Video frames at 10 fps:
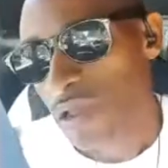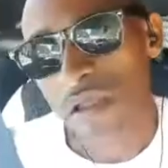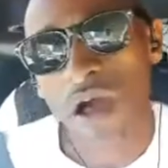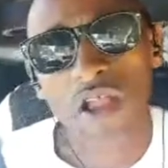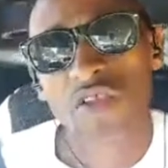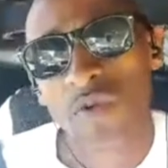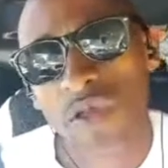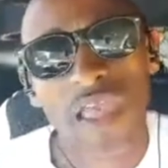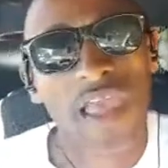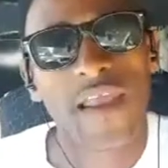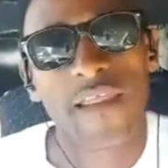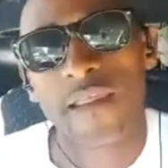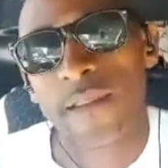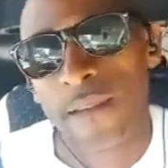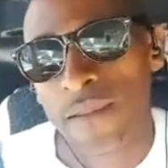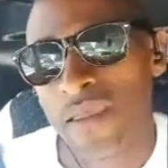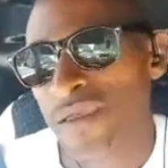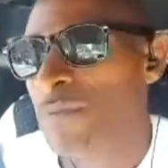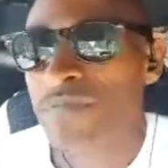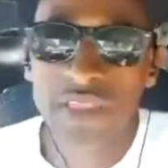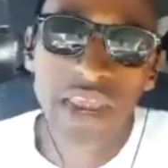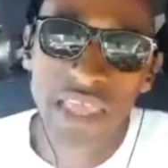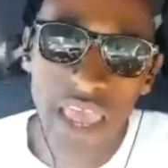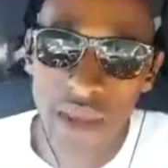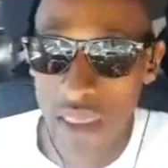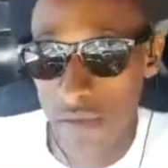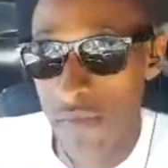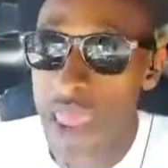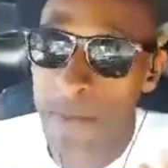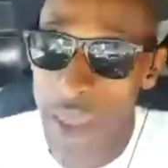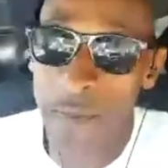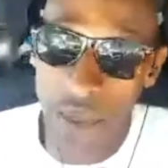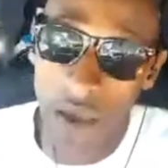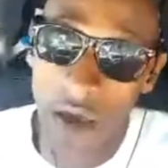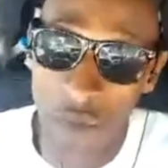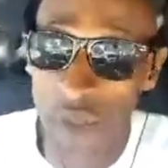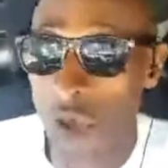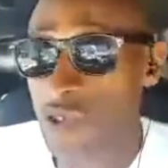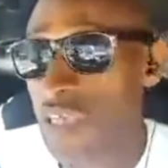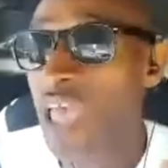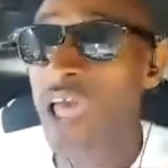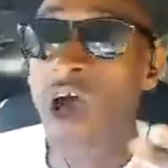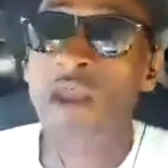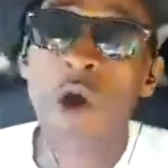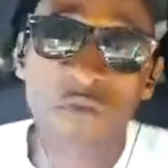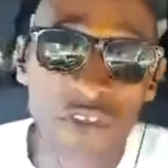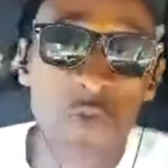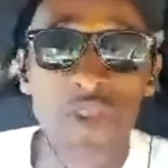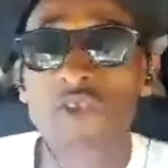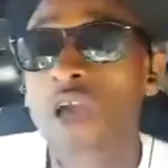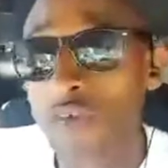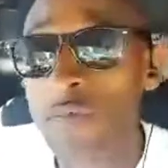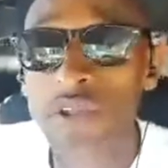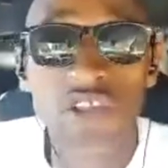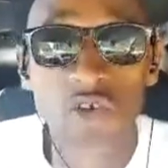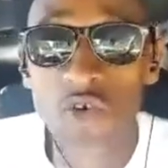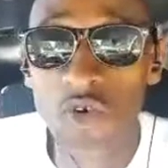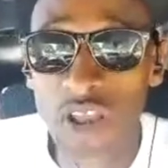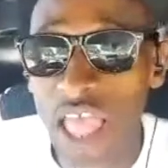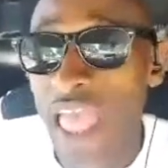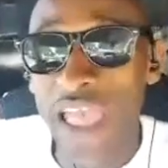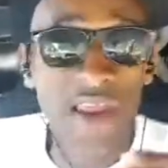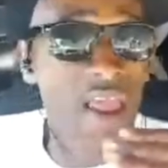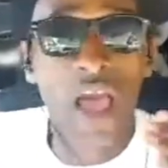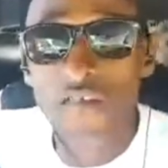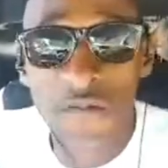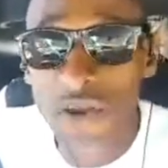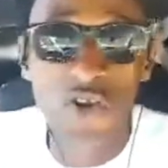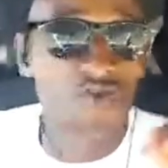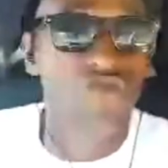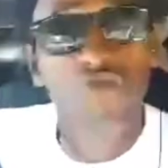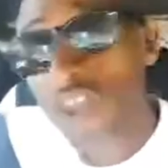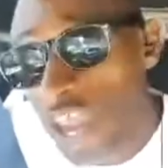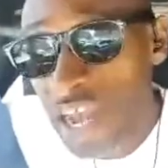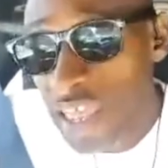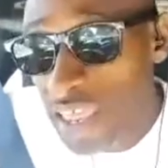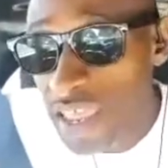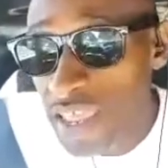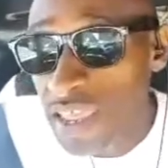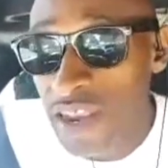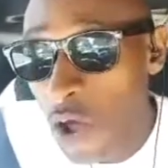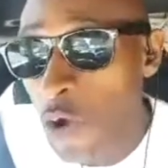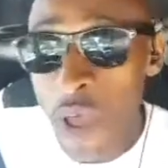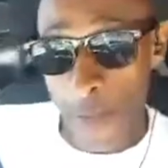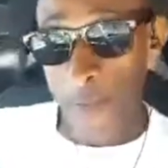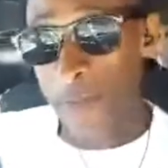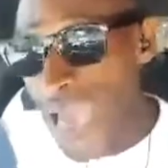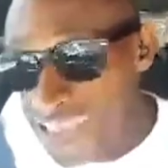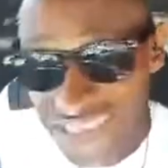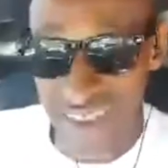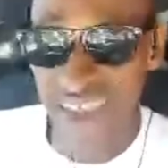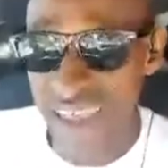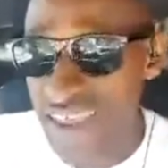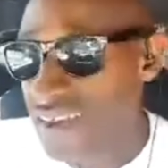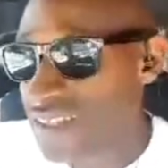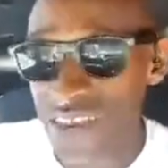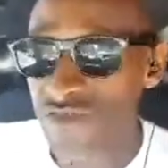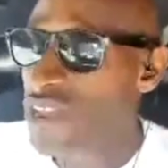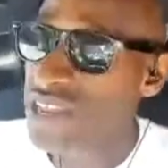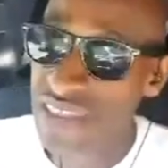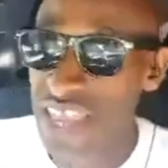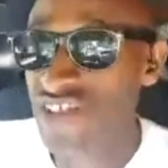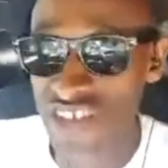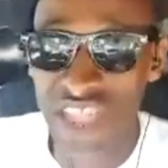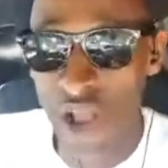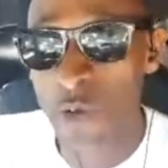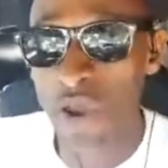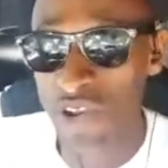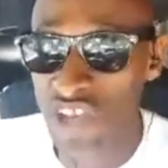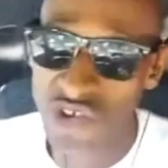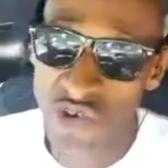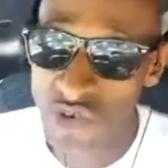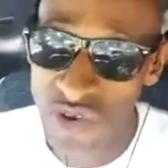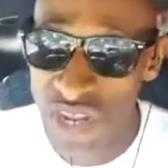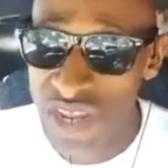Not hard to work out, innit? Then again, it may be a bit hard because a lot of us went to government school, and the government really, you know, massa didn't really teach us that well in school.